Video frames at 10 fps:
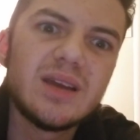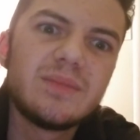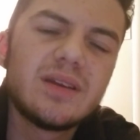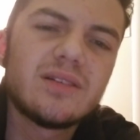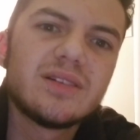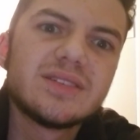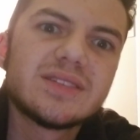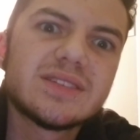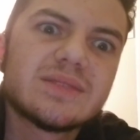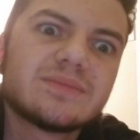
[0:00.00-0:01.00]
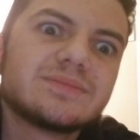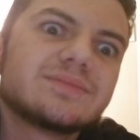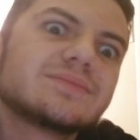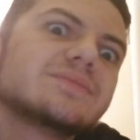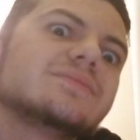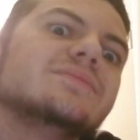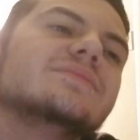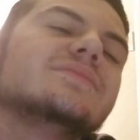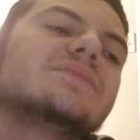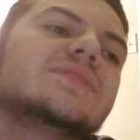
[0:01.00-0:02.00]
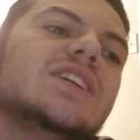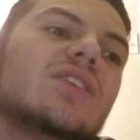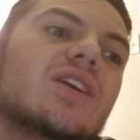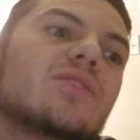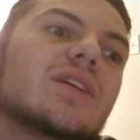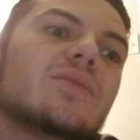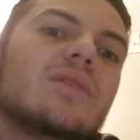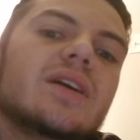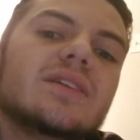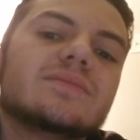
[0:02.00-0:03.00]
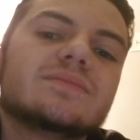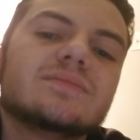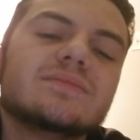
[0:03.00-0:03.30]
Because, you know, I don't really want...